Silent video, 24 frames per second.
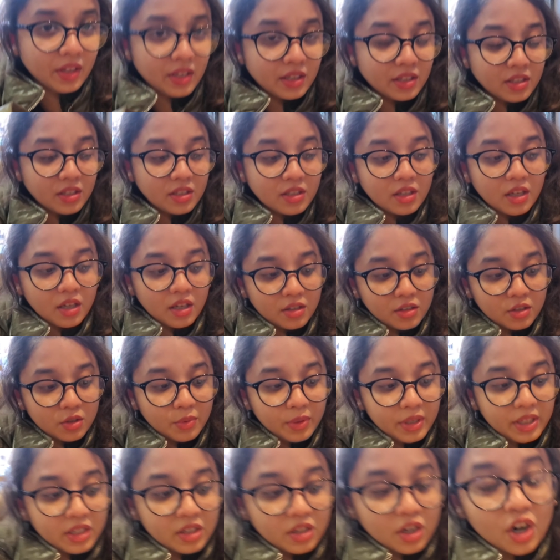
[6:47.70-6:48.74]
this uh,
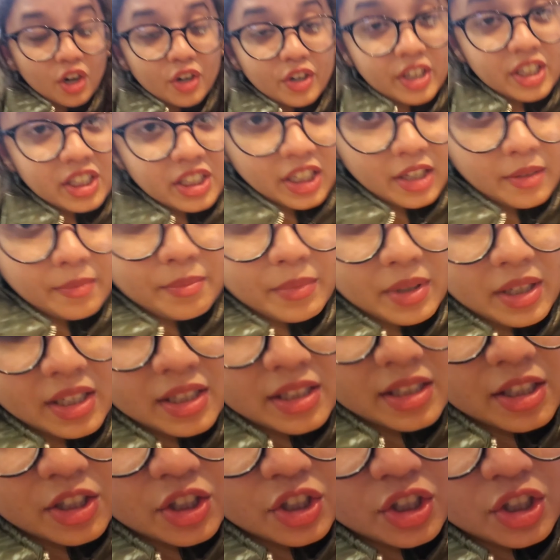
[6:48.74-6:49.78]
sweet curry dip,
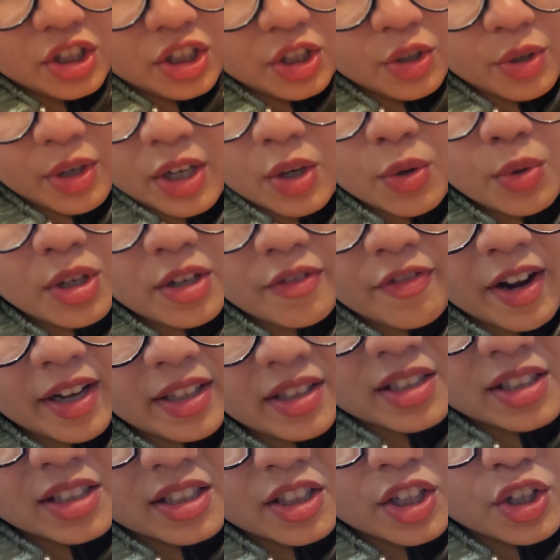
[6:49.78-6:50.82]
it's you can only find
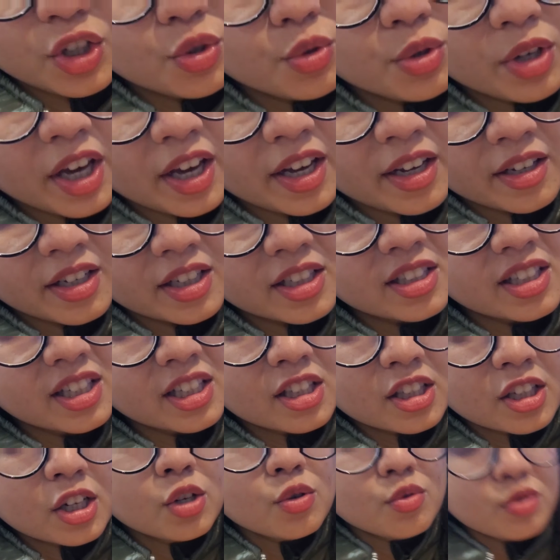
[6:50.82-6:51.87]
this in the UK. It's
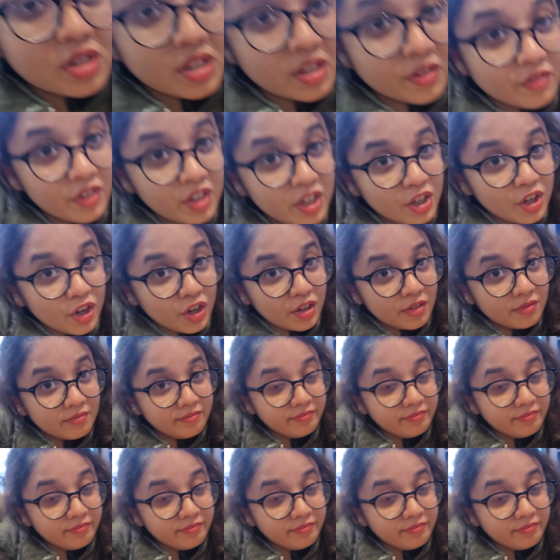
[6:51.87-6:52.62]
exclusive here.